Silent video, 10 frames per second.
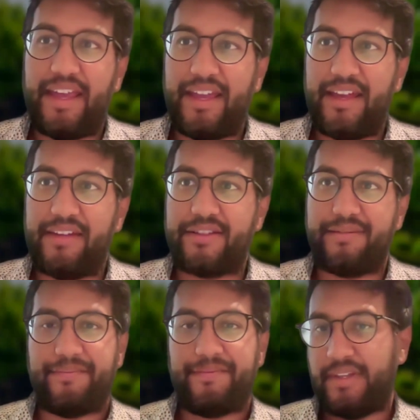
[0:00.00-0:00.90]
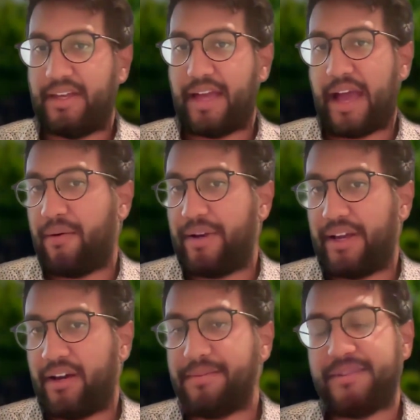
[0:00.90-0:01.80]
And
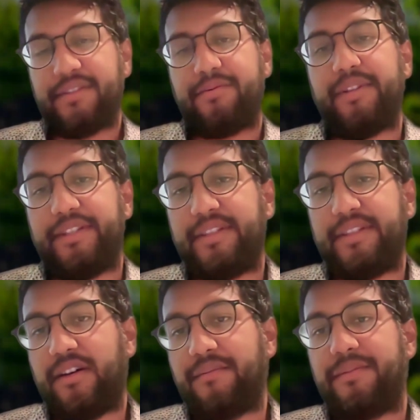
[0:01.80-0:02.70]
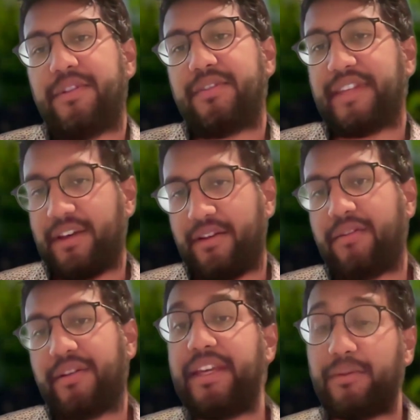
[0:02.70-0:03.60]
how it helps is really to help to
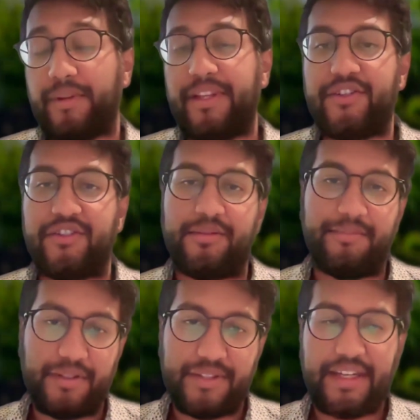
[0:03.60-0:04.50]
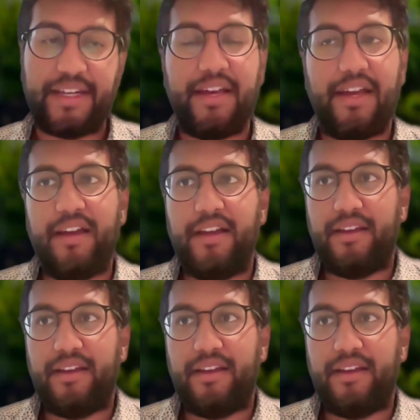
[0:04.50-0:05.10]
scale your key relationship building.